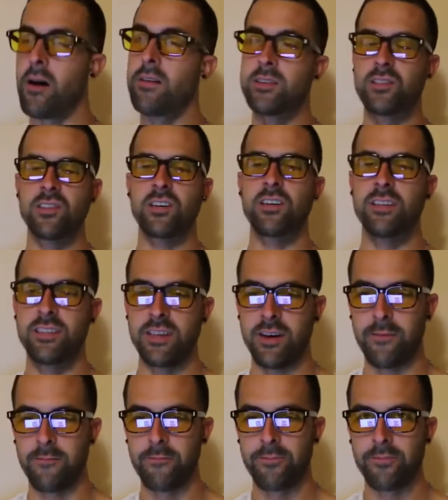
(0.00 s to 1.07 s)
Oh, this is a good
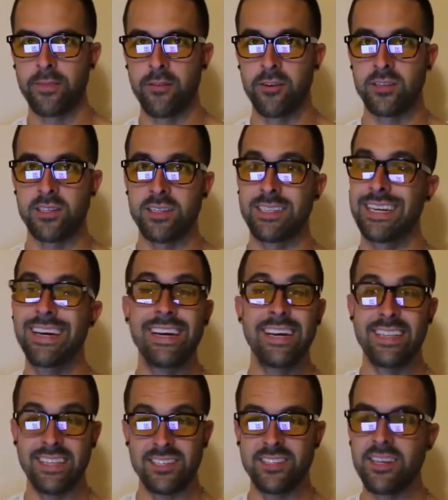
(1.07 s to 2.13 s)
deal versus
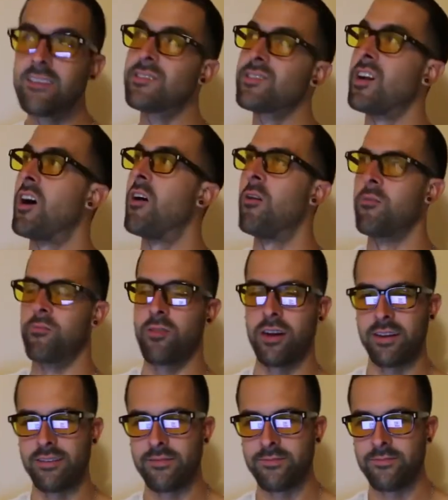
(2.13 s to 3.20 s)
this deal is a home
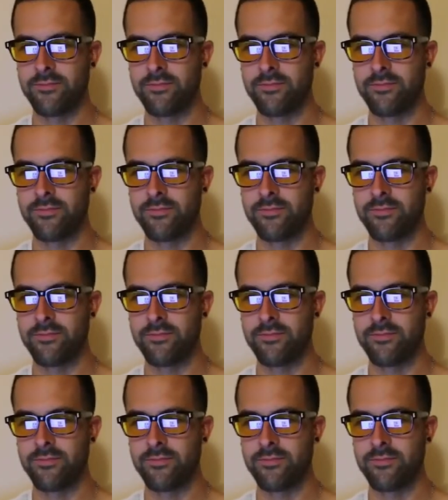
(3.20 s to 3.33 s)
run.